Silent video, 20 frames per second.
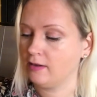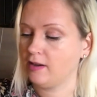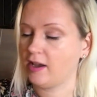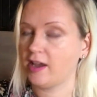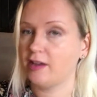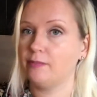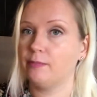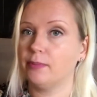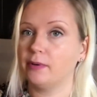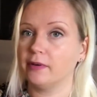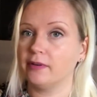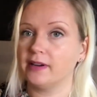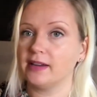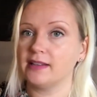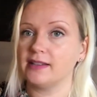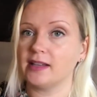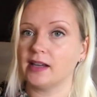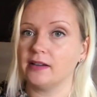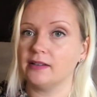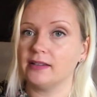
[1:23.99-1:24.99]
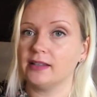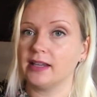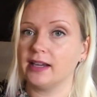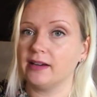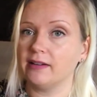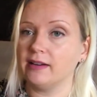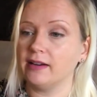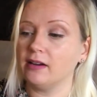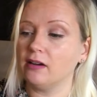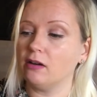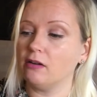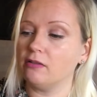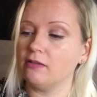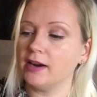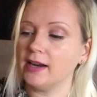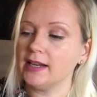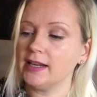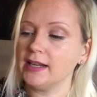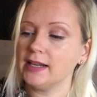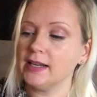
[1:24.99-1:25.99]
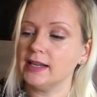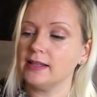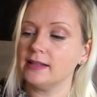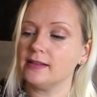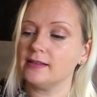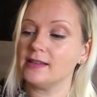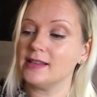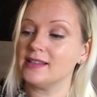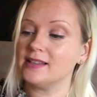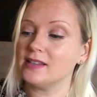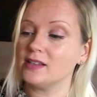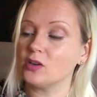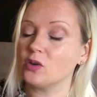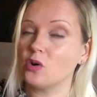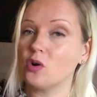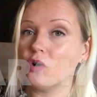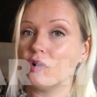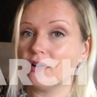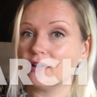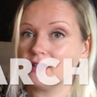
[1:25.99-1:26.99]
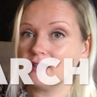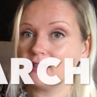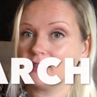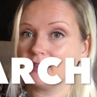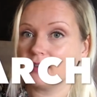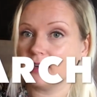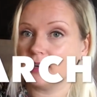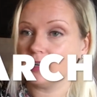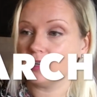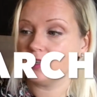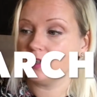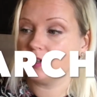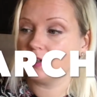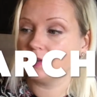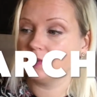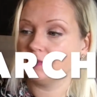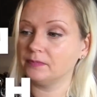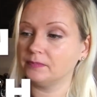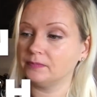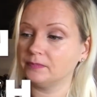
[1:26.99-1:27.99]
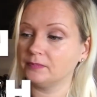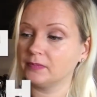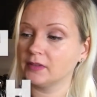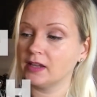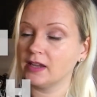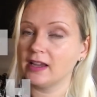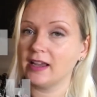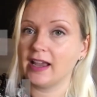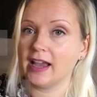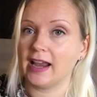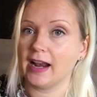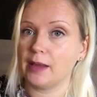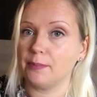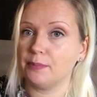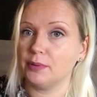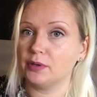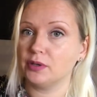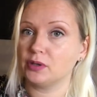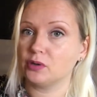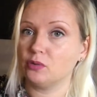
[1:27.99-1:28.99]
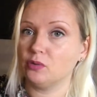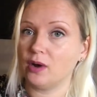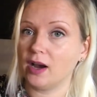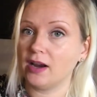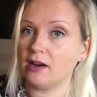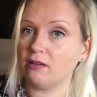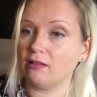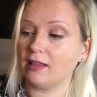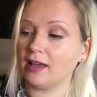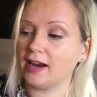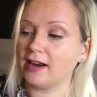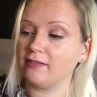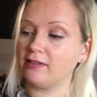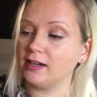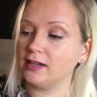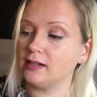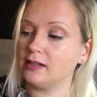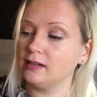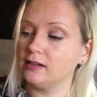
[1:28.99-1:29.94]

I poured this out here in already. This is cornstarch, and I put quite a lot of it